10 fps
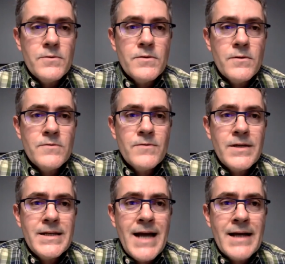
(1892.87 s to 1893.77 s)
So there's
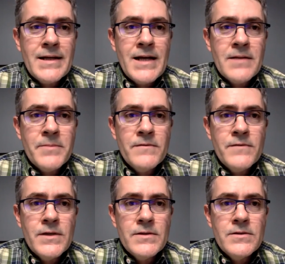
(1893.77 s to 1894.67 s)
really not a lot of
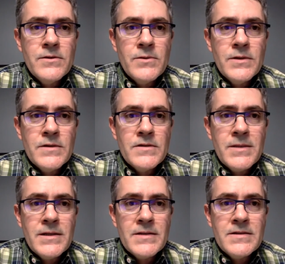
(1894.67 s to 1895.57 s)
benefit to doing a
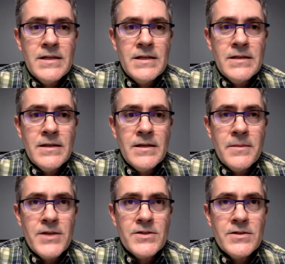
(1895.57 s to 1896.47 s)
cementless knee in, in a
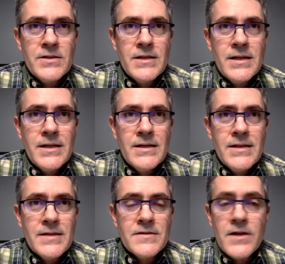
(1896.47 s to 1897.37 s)
patient
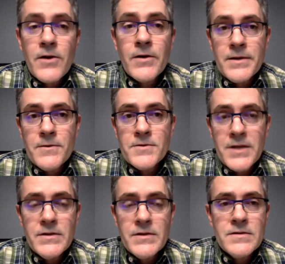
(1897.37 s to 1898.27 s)
necessarily in their
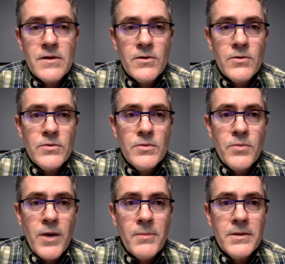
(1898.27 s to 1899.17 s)
70s, though you
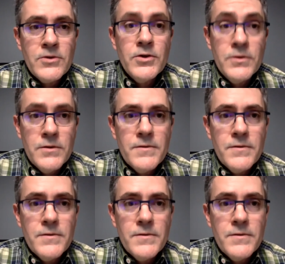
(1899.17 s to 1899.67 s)
probably could do